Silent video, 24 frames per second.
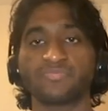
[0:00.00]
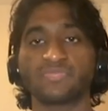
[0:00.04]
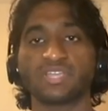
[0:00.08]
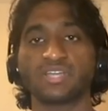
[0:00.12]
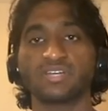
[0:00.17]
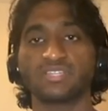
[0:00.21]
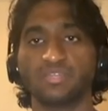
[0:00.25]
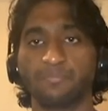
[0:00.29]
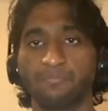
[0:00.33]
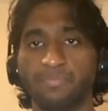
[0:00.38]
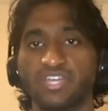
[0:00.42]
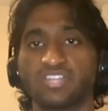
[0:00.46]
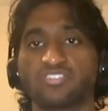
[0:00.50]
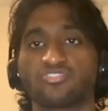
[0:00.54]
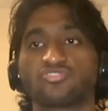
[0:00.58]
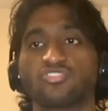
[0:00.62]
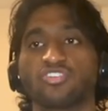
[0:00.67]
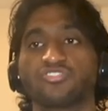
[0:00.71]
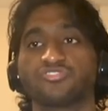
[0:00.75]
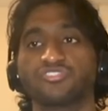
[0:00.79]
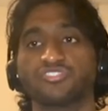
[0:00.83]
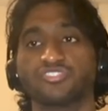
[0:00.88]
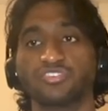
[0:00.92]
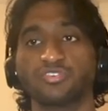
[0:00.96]
the pitch
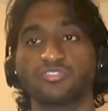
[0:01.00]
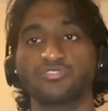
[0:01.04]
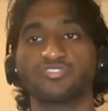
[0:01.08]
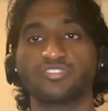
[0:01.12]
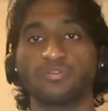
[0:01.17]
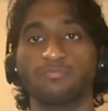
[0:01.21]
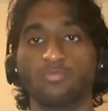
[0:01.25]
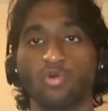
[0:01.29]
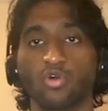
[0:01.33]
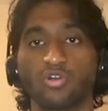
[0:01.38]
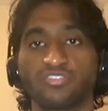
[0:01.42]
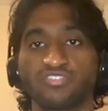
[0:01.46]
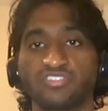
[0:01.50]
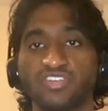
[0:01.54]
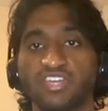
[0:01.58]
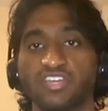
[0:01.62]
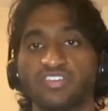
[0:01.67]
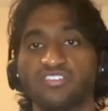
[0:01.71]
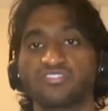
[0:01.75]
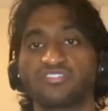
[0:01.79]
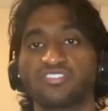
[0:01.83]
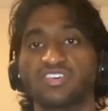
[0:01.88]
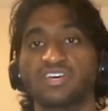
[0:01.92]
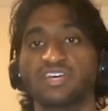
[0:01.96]
starts to do some more
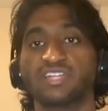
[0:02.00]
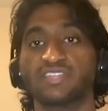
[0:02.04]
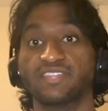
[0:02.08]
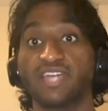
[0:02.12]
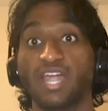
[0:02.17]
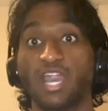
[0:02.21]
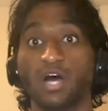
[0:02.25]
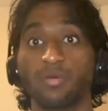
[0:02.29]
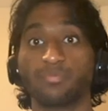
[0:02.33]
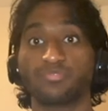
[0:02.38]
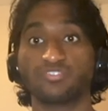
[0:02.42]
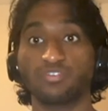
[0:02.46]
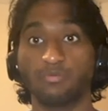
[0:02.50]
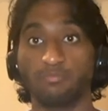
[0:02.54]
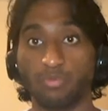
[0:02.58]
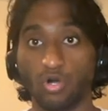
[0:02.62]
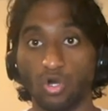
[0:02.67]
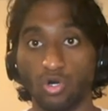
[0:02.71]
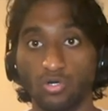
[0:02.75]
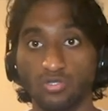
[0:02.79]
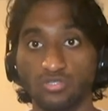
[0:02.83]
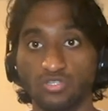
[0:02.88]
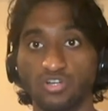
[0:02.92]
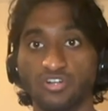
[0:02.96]
things that helps the
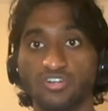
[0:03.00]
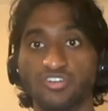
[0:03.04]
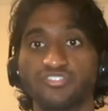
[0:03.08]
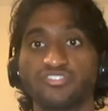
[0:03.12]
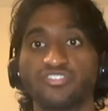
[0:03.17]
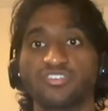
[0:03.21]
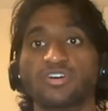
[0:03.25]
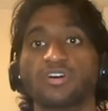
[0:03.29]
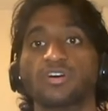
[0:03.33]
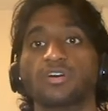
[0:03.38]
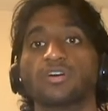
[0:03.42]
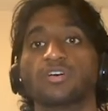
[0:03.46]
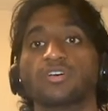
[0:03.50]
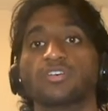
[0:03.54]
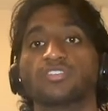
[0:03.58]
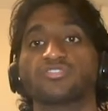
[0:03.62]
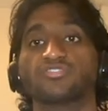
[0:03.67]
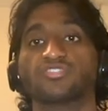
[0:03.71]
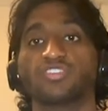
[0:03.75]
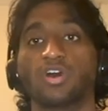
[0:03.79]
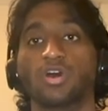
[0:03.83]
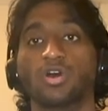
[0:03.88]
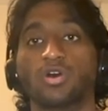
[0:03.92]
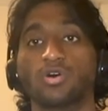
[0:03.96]
bowlers.
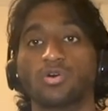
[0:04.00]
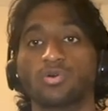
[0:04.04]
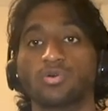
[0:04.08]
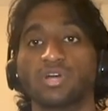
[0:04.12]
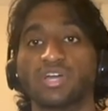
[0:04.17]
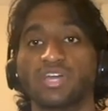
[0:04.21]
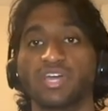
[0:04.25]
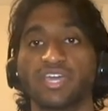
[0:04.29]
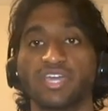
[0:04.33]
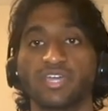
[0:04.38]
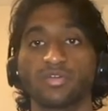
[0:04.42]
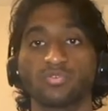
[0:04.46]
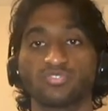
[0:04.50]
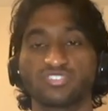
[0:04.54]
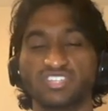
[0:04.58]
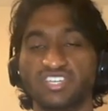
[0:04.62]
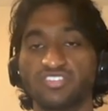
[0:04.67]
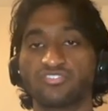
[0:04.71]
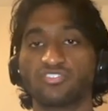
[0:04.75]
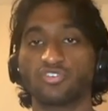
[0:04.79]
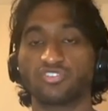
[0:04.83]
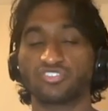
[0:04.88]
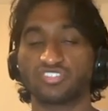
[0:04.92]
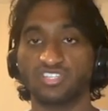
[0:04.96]
So it was
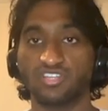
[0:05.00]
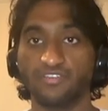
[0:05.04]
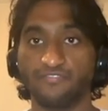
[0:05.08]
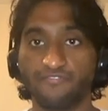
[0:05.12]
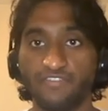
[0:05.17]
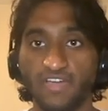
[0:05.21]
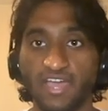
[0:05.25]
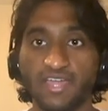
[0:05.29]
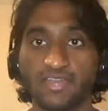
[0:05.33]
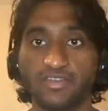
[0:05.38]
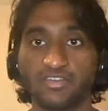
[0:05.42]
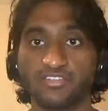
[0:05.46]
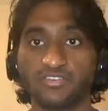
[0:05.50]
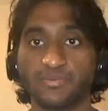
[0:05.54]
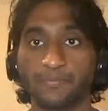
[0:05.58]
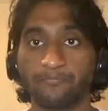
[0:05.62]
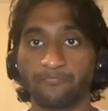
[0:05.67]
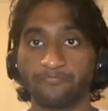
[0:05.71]
easier to defend.